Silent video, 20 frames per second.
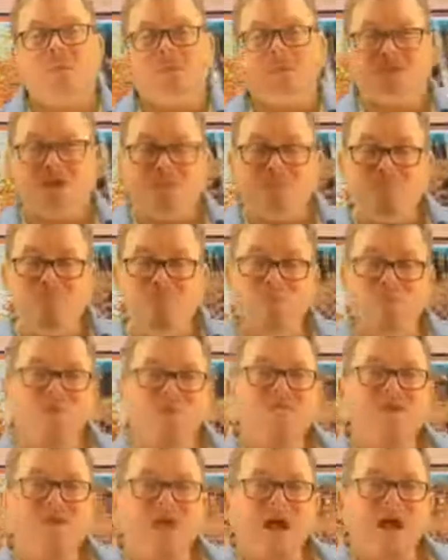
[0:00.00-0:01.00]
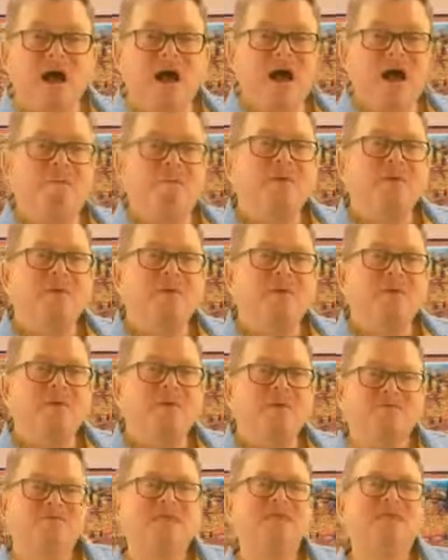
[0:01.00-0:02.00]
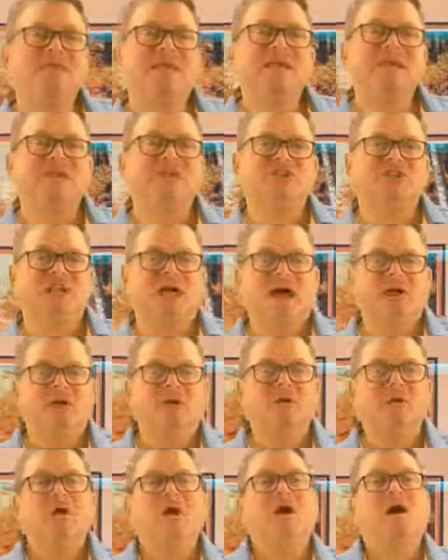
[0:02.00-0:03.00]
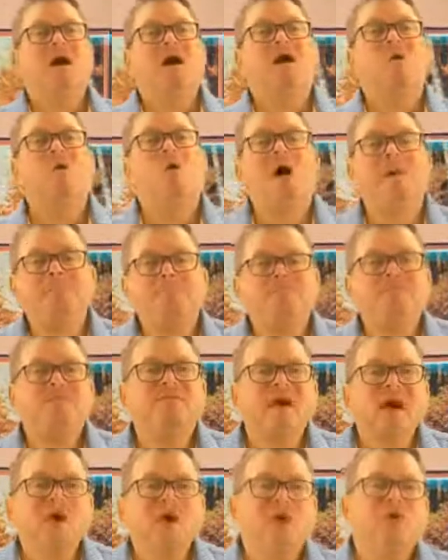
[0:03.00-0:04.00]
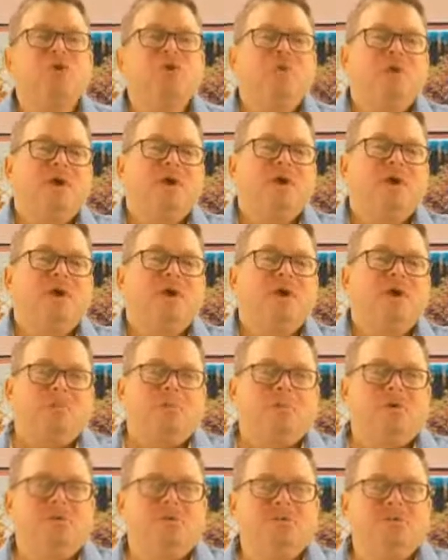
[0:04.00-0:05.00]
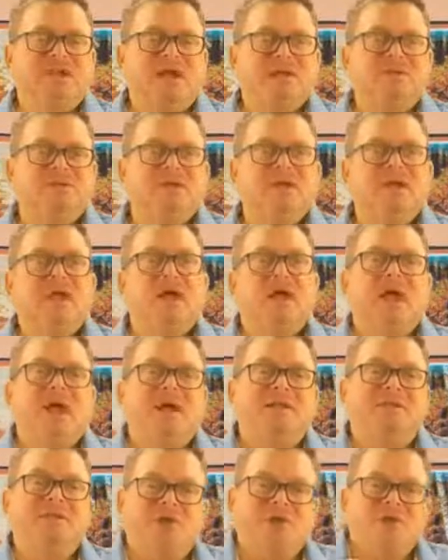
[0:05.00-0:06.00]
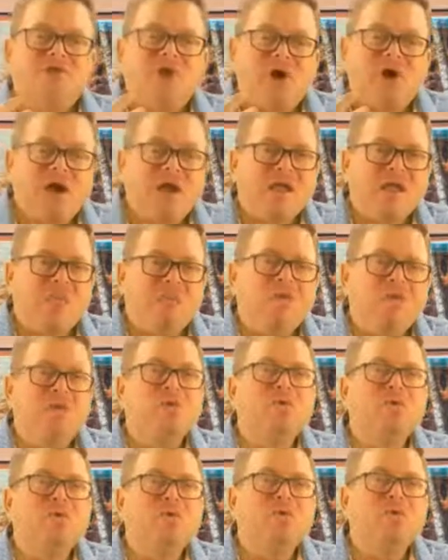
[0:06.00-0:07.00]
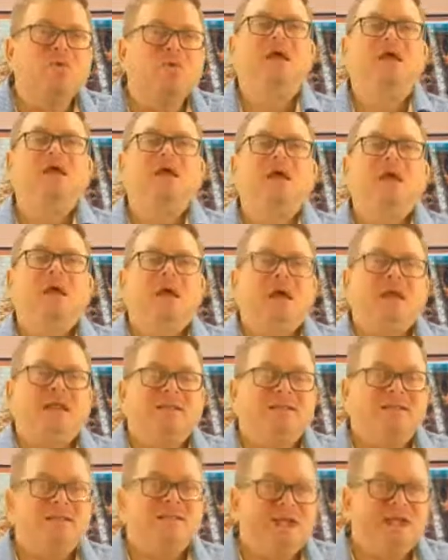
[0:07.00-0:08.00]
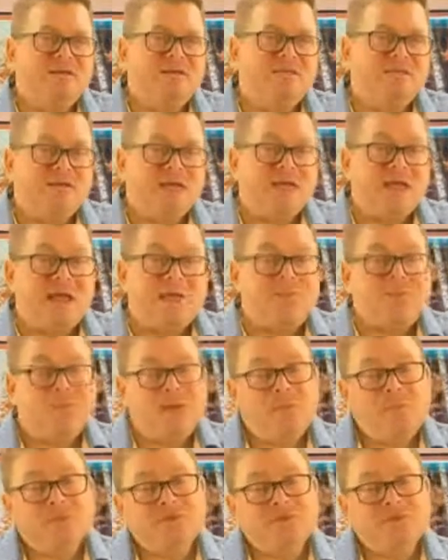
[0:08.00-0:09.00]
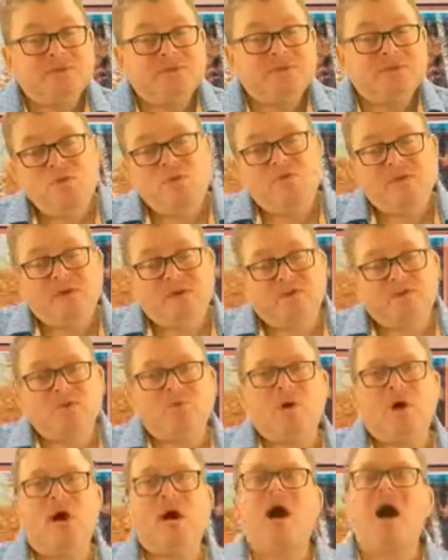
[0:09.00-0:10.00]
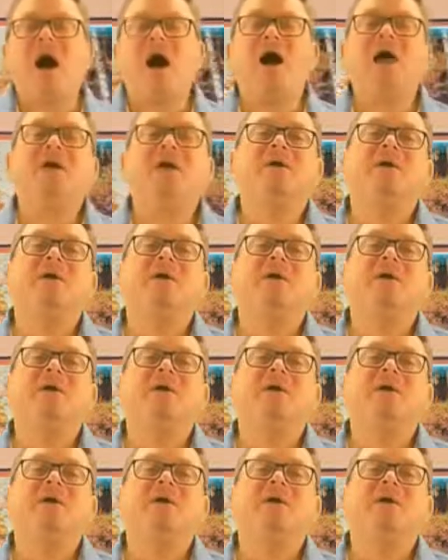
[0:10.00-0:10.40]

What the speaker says: moving up the sophistication ladder, up the value creation process, and start talking about green and safety, and then we start moving to a higher